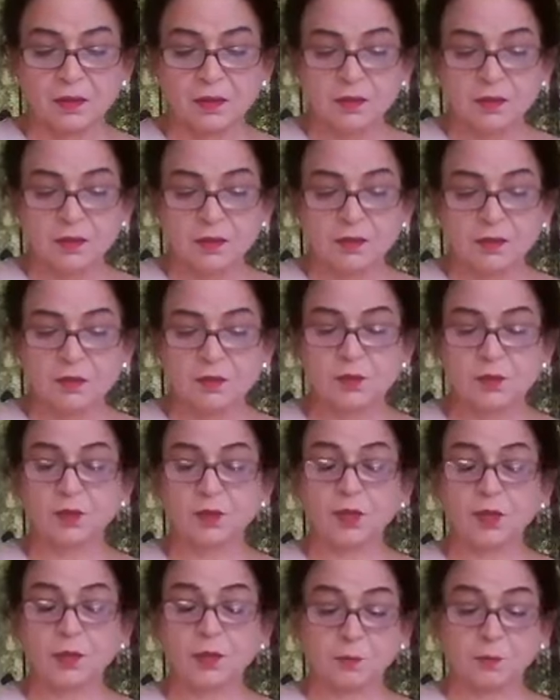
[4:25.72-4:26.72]
So that
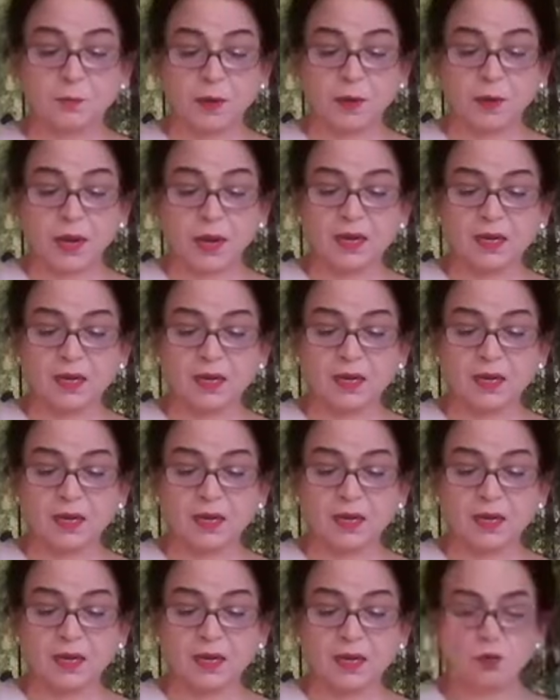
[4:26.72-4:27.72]
prana is the
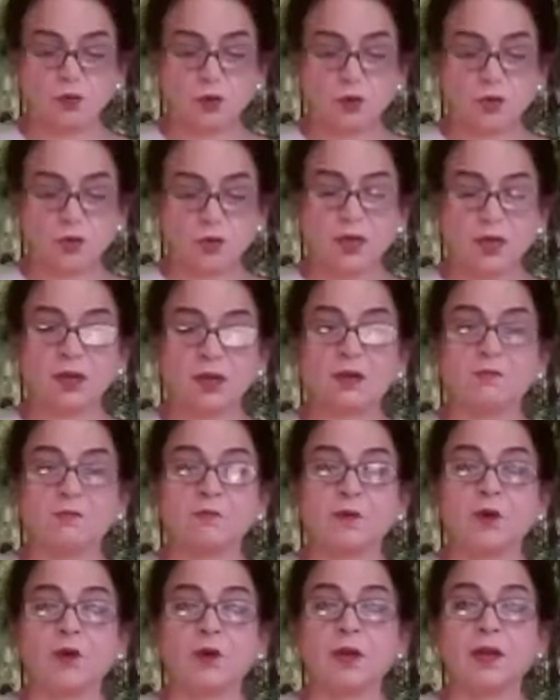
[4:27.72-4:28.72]
sum total of
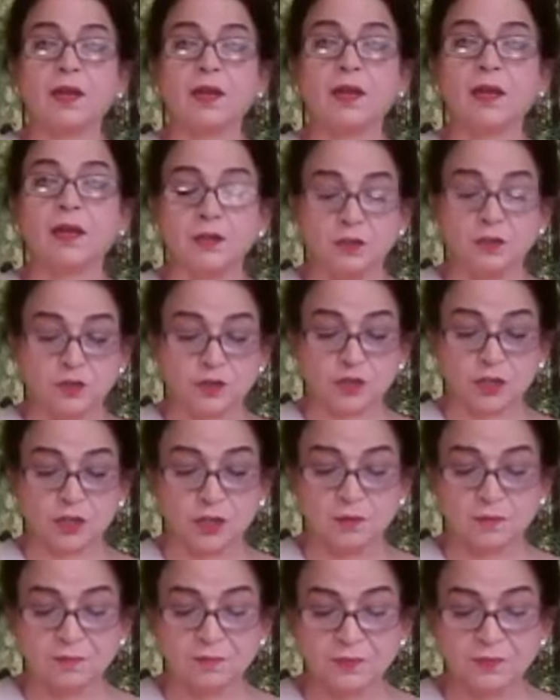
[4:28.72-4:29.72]
all
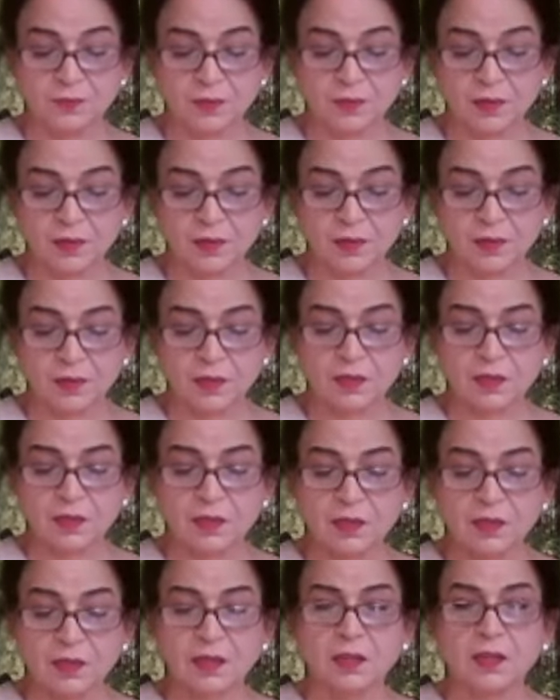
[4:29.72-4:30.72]
energy
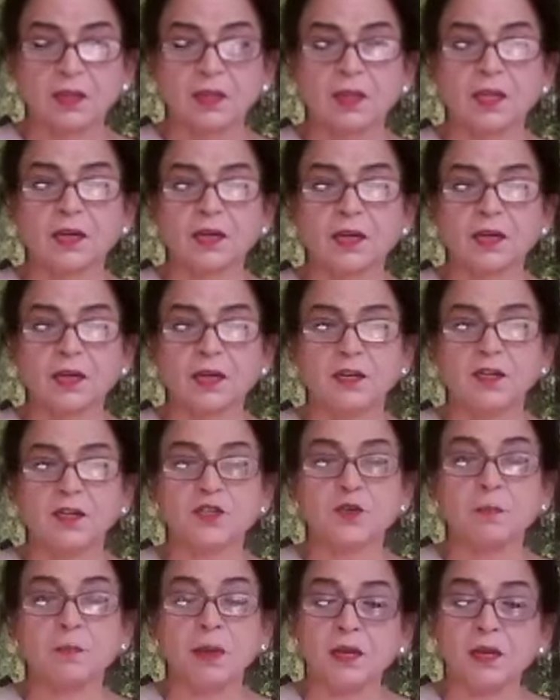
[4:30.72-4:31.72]
that is
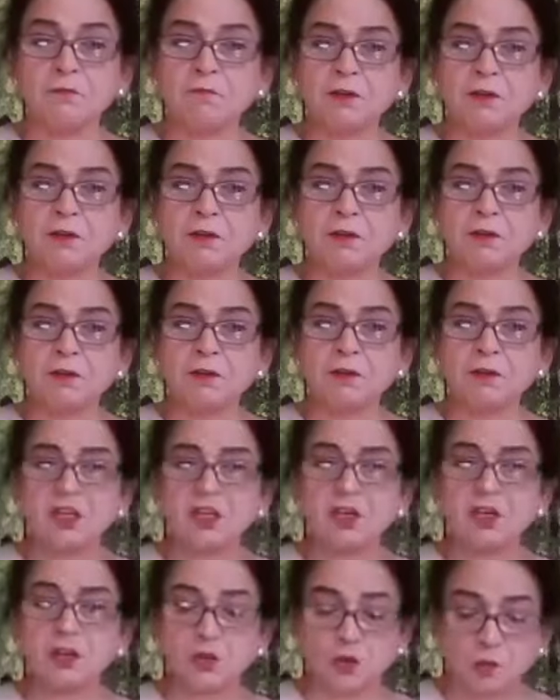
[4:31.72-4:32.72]
manifest in
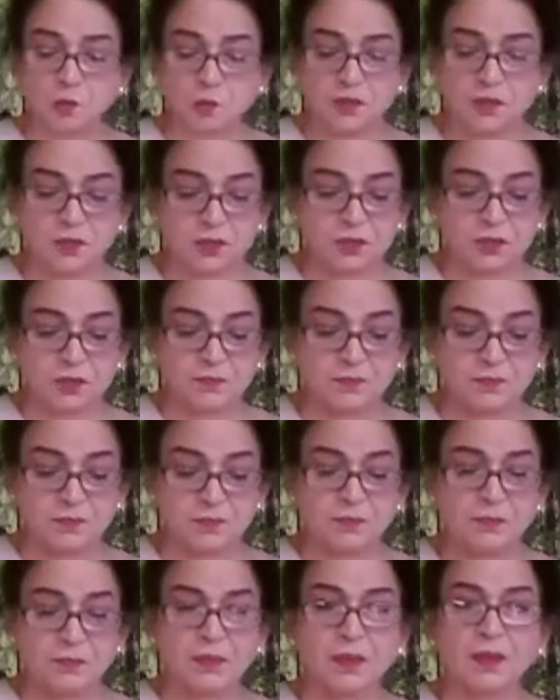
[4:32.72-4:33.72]
humans
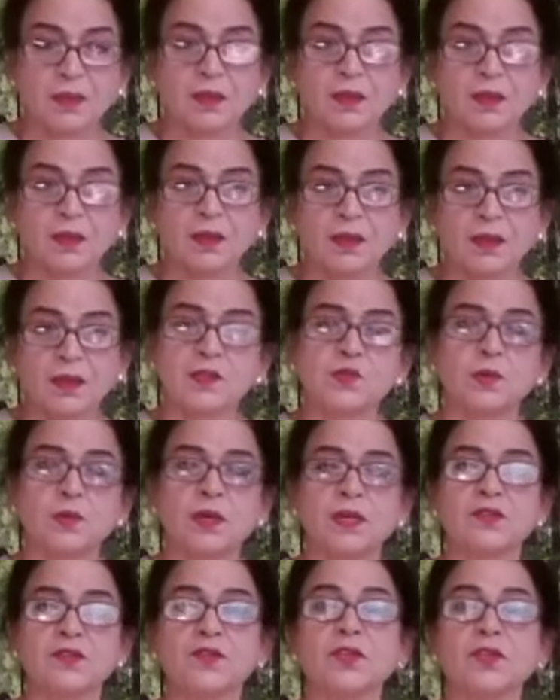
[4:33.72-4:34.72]
as
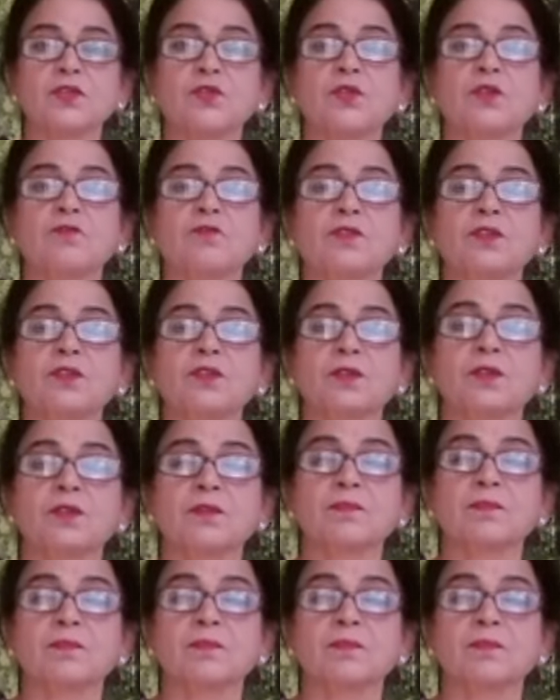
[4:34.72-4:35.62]
well as the universe.